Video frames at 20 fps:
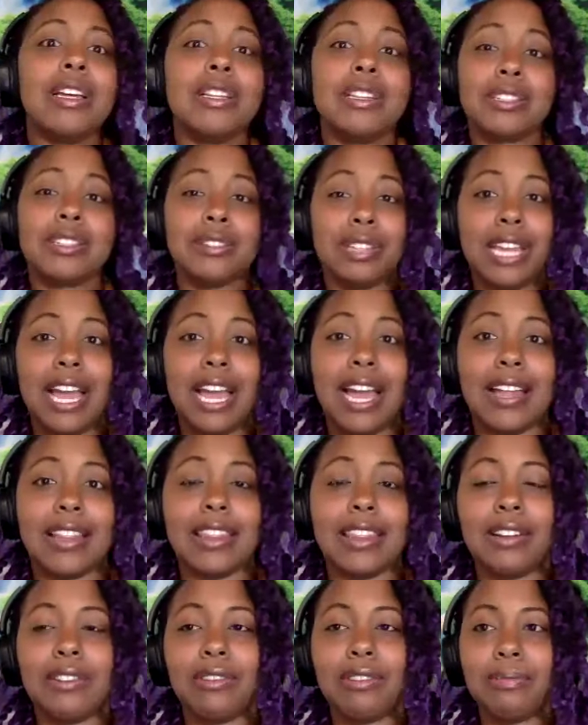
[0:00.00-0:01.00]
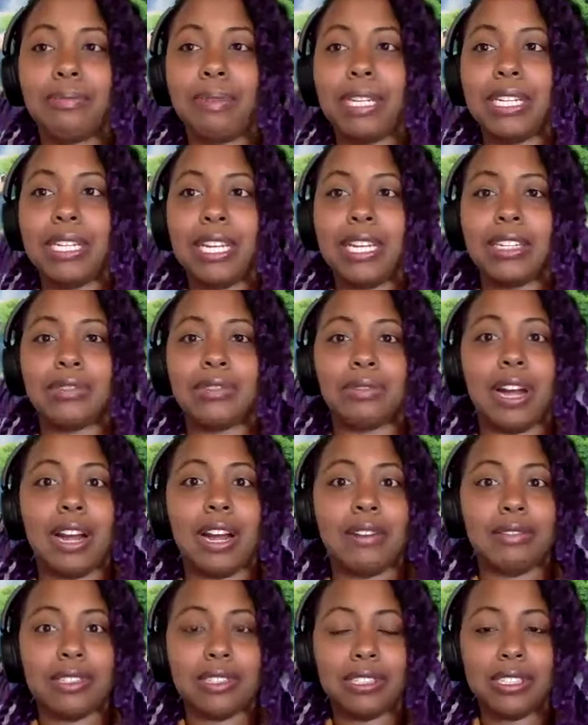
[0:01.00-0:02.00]
So yeah, there would be days where
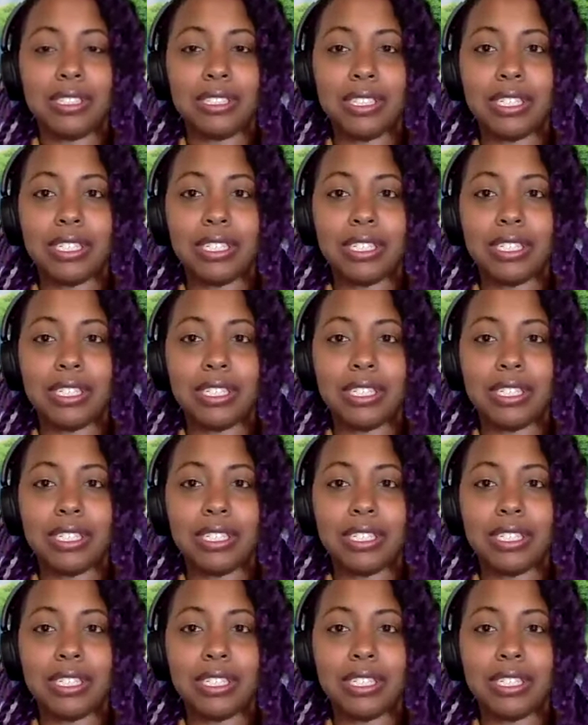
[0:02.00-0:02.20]
I would